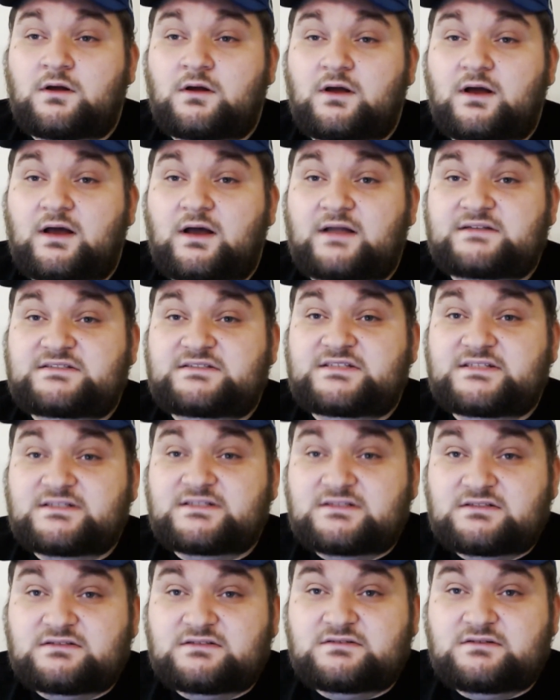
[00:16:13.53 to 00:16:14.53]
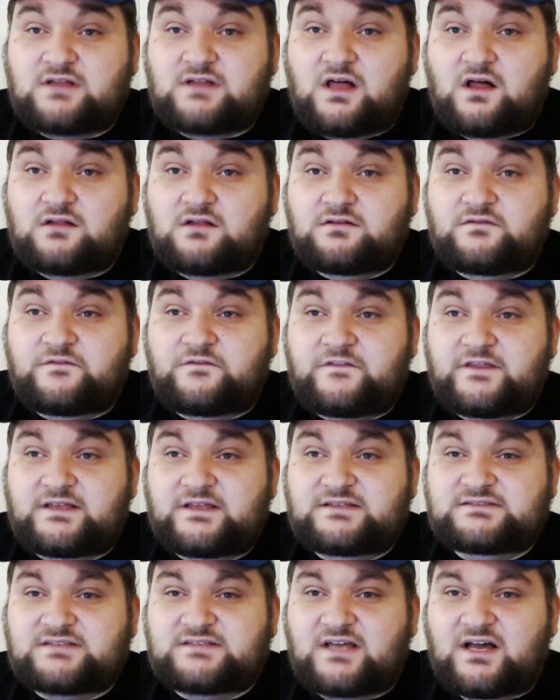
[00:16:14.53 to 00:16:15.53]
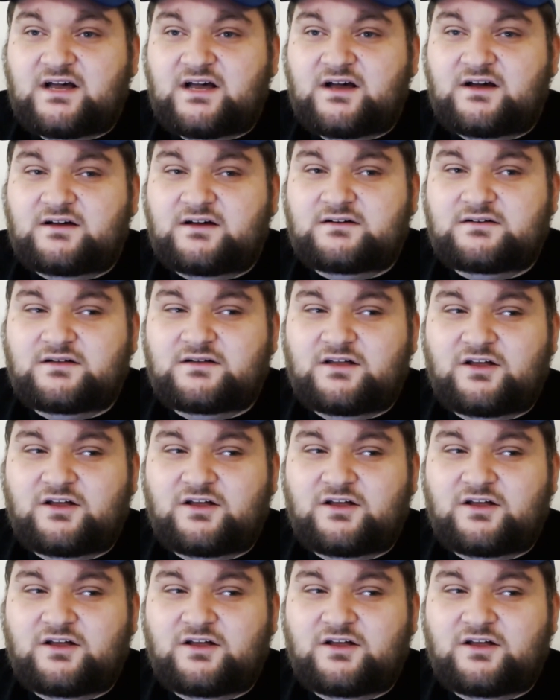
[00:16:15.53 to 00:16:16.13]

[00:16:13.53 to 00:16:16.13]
until all of these the